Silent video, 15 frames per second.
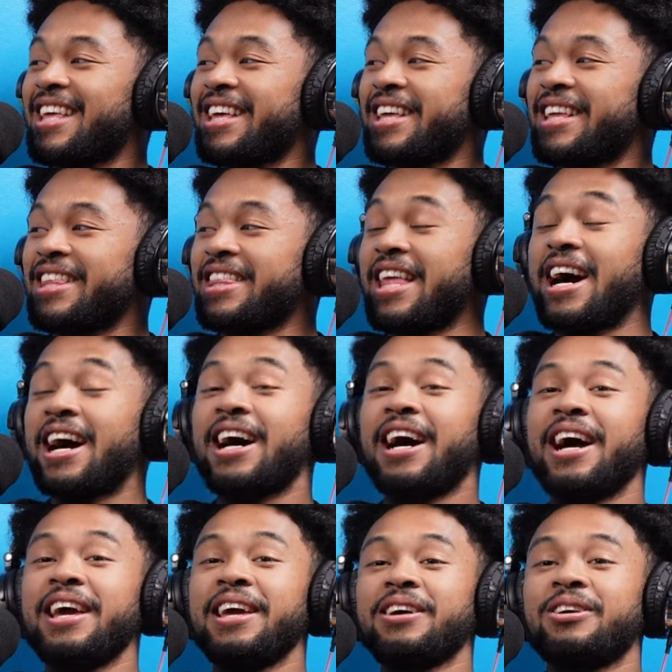on. Nah,
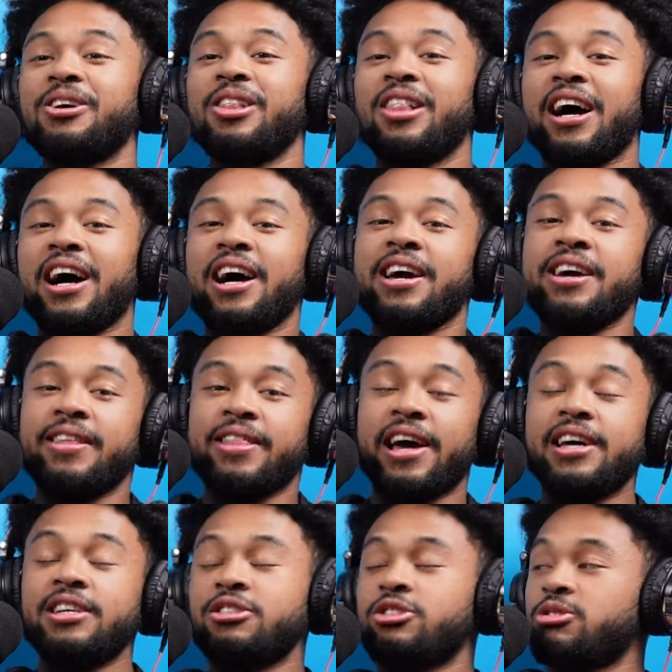I ain't gonna lie.
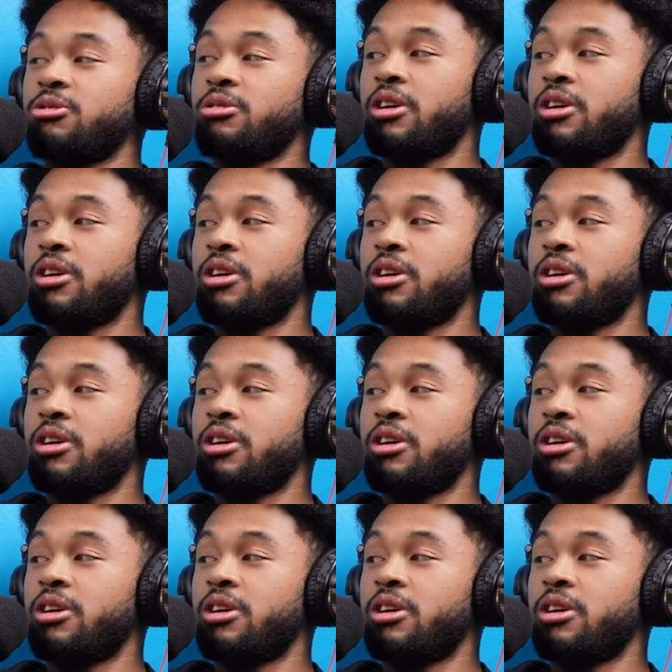That is true